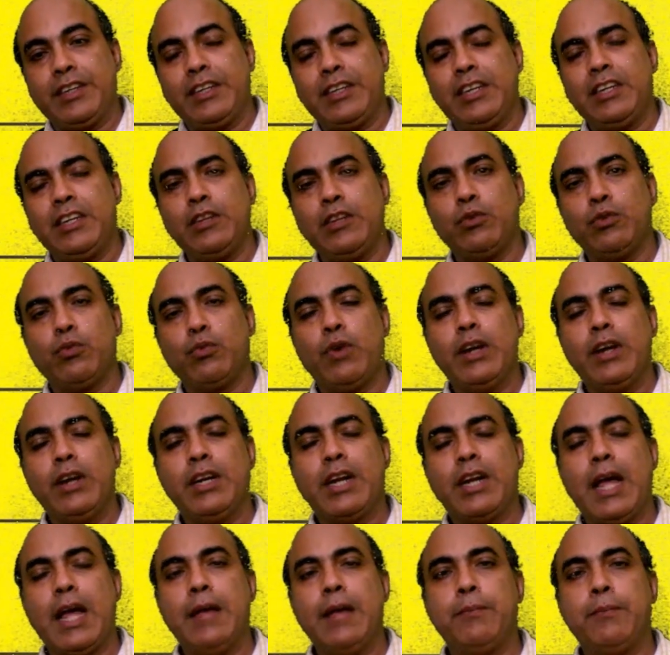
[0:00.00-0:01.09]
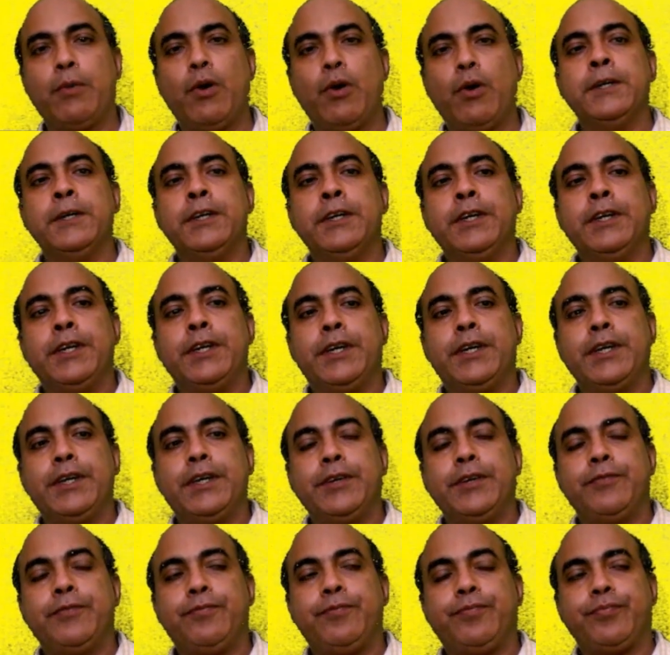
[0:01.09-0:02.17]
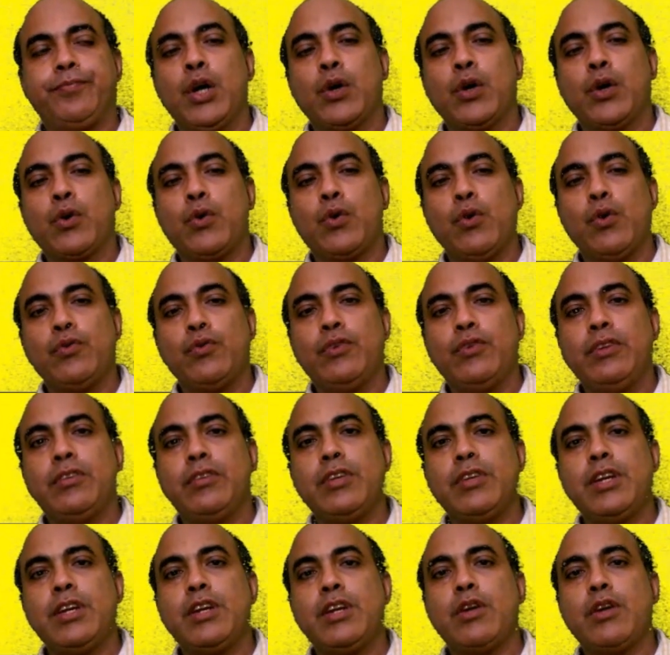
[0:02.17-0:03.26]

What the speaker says: It is one type of coefficient